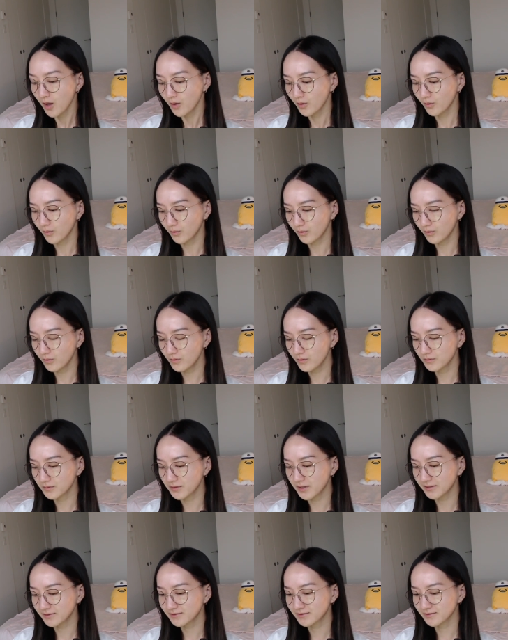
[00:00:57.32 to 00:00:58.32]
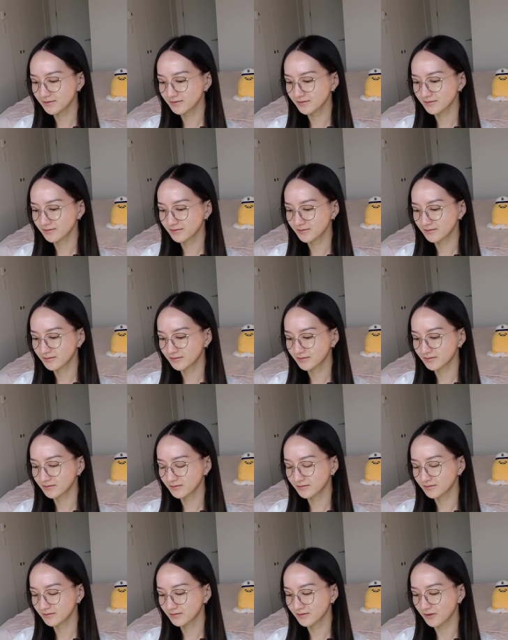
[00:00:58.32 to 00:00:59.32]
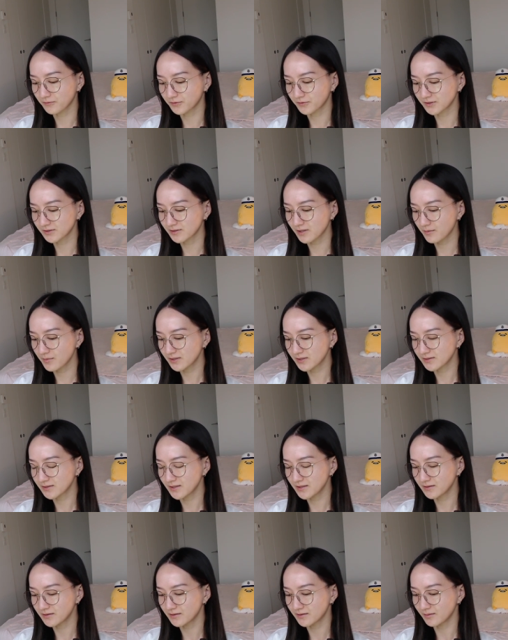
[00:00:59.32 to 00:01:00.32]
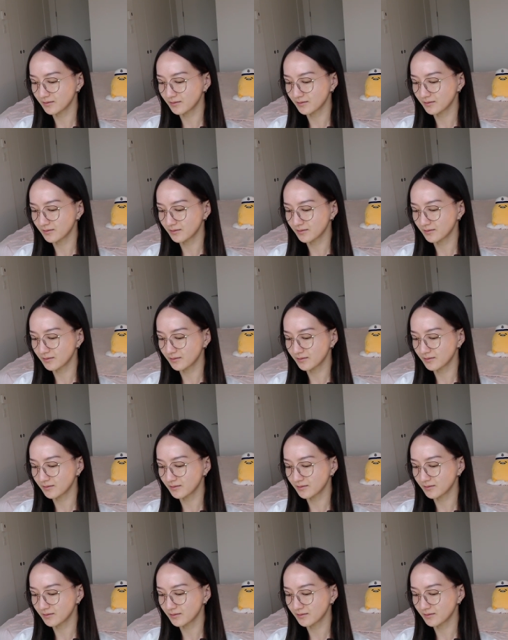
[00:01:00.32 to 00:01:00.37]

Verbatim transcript: Oh, that's the first time I've seen a